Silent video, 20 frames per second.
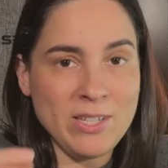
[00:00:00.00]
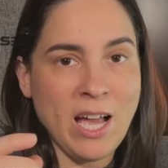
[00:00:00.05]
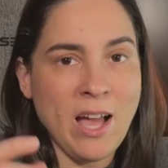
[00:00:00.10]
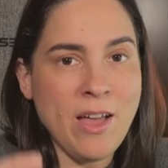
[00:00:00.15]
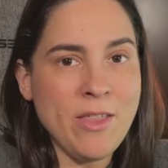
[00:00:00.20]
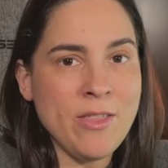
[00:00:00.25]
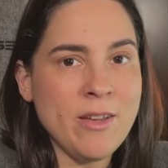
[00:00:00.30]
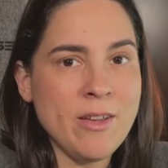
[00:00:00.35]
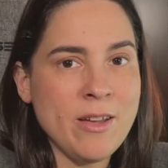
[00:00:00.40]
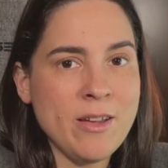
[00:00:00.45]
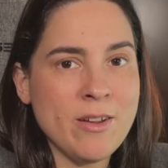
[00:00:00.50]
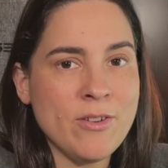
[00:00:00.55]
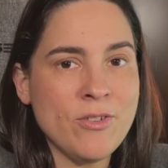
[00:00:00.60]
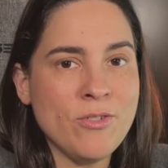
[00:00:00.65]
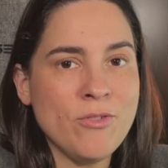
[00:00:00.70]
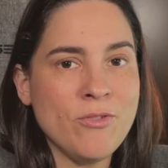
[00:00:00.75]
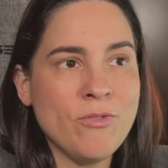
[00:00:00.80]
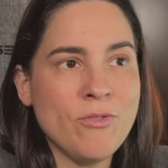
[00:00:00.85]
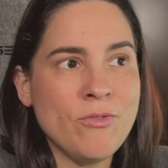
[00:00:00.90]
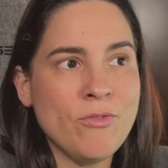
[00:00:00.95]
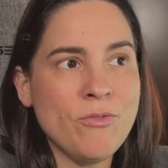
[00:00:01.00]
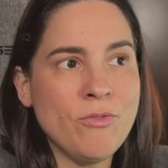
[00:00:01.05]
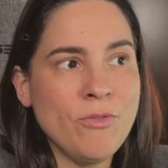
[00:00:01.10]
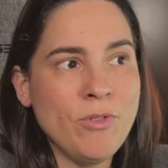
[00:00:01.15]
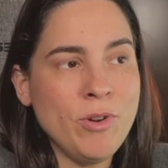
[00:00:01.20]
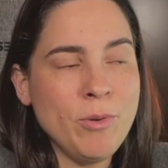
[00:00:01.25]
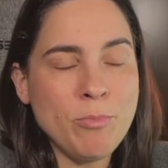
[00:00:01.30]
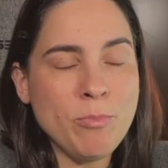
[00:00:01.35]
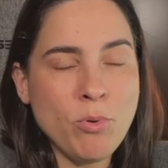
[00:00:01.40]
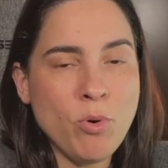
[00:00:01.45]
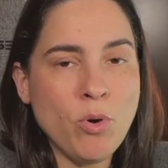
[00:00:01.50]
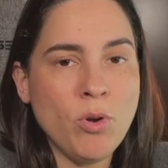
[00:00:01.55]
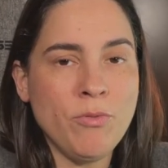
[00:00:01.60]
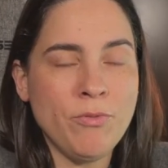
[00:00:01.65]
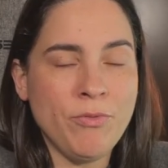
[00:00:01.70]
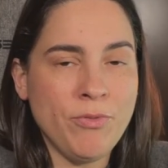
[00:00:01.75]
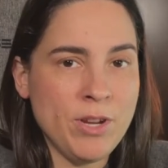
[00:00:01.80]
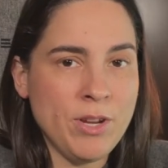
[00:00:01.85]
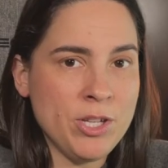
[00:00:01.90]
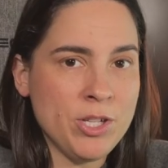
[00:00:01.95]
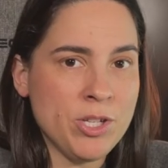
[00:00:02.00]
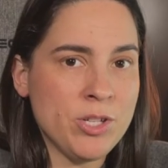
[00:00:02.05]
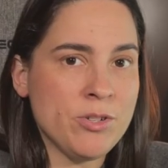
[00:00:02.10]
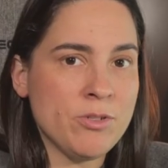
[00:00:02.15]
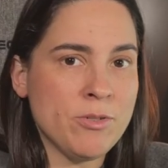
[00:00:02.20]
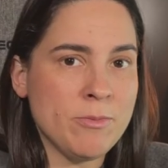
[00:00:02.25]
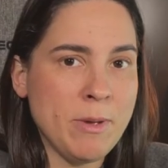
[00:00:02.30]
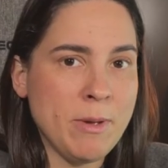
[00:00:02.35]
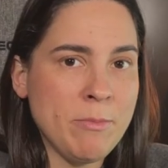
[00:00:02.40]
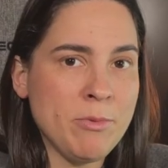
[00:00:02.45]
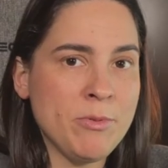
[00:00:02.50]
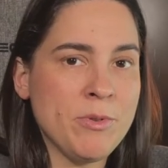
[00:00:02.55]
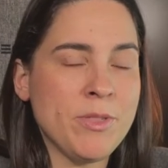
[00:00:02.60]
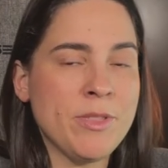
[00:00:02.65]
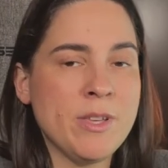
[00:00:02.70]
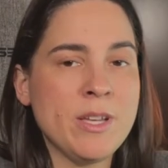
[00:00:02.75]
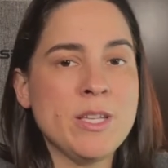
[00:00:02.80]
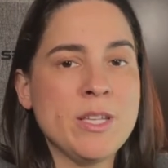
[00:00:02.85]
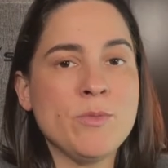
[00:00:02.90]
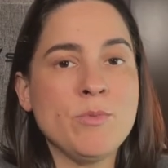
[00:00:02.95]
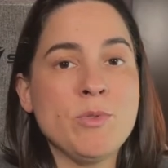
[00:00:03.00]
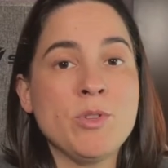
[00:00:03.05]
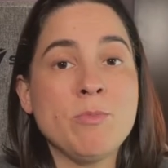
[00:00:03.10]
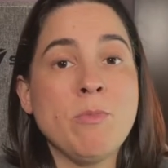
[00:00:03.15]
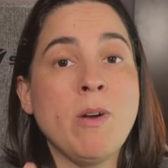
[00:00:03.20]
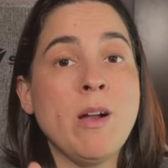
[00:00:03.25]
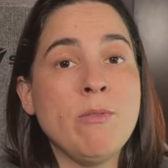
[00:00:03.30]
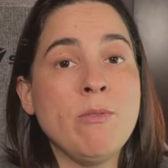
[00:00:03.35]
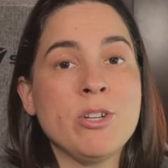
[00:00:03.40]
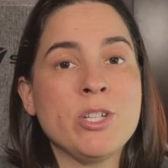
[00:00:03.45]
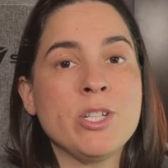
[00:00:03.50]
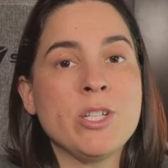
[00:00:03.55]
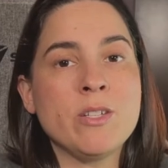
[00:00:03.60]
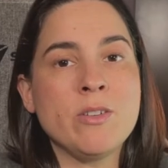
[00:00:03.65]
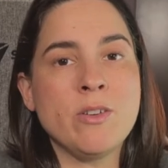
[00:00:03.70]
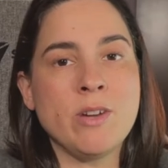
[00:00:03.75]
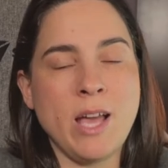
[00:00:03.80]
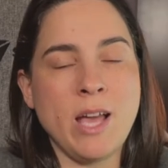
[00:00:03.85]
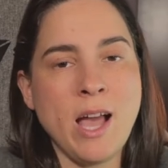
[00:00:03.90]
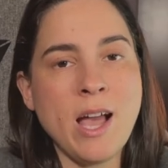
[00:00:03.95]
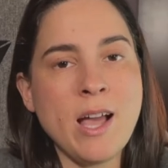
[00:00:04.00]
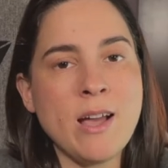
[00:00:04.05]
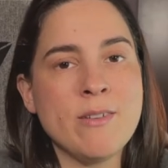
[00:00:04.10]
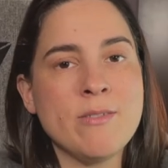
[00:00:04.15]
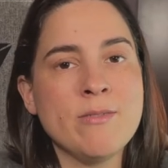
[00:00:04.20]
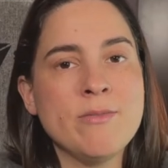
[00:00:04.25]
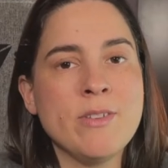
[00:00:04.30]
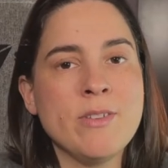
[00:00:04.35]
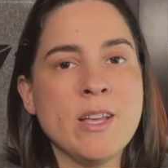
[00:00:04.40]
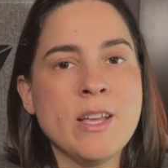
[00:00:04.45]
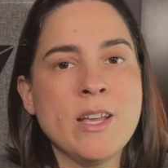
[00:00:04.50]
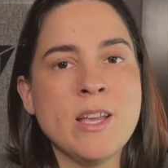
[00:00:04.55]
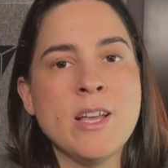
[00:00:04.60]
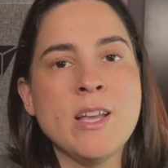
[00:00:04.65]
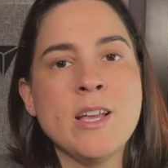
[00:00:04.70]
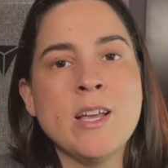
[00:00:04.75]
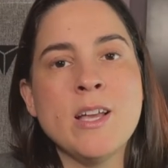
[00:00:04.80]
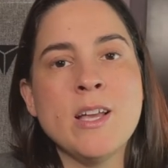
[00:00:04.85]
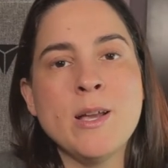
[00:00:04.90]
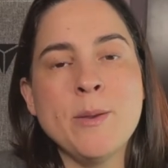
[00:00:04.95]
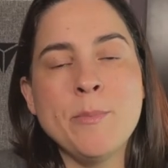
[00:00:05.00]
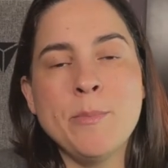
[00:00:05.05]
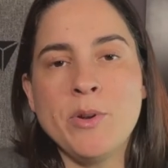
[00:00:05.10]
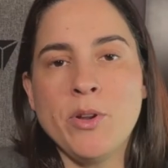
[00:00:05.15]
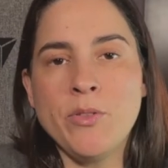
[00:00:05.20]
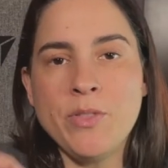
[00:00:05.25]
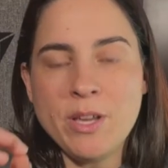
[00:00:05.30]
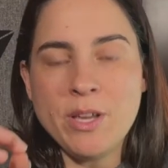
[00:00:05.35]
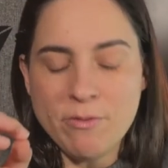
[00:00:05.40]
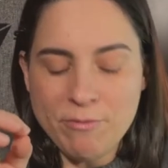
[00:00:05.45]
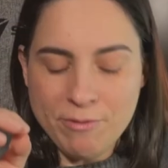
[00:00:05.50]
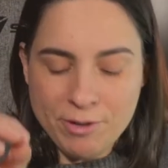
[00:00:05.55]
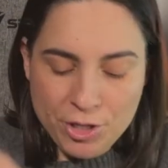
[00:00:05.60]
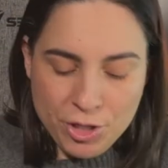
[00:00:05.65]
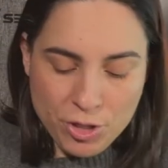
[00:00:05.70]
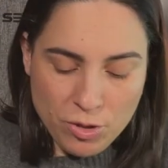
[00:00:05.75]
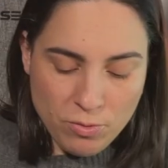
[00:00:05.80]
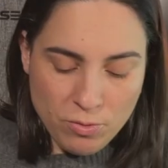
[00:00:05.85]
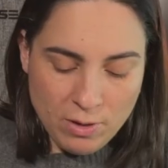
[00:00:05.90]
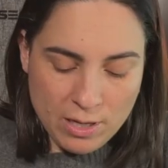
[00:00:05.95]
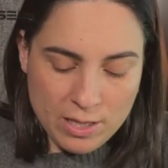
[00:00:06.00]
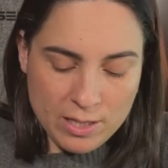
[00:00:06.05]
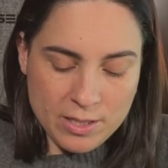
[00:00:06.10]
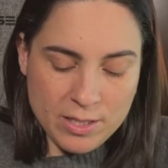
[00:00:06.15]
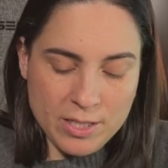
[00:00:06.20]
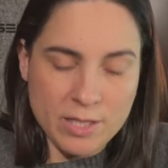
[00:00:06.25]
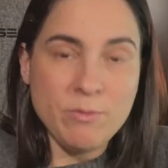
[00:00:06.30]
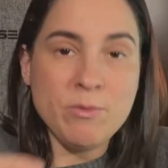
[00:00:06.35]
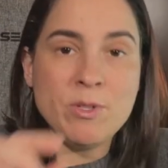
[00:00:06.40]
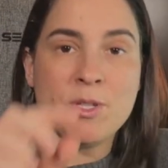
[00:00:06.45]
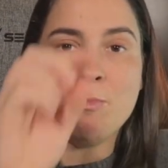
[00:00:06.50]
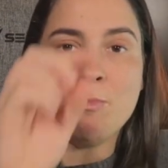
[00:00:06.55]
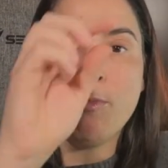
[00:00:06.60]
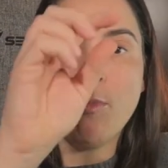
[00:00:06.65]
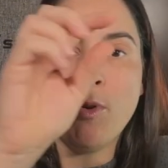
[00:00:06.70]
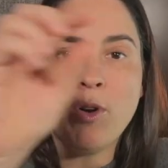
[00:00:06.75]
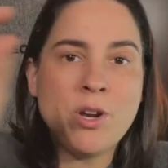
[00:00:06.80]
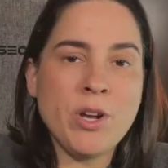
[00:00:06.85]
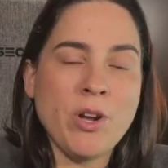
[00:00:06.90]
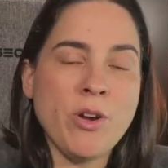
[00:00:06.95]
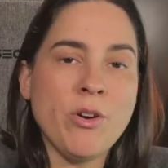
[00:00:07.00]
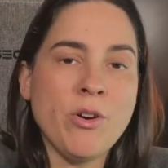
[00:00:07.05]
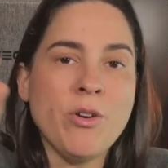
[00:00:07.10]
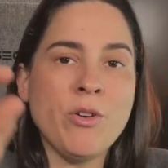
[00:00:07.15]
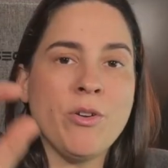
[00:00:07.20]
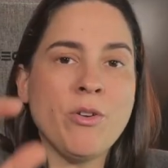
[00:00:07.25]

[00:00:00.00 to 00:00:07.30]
other important feature to remember with these, which my watch does not have, but on the original ones, it was Monaco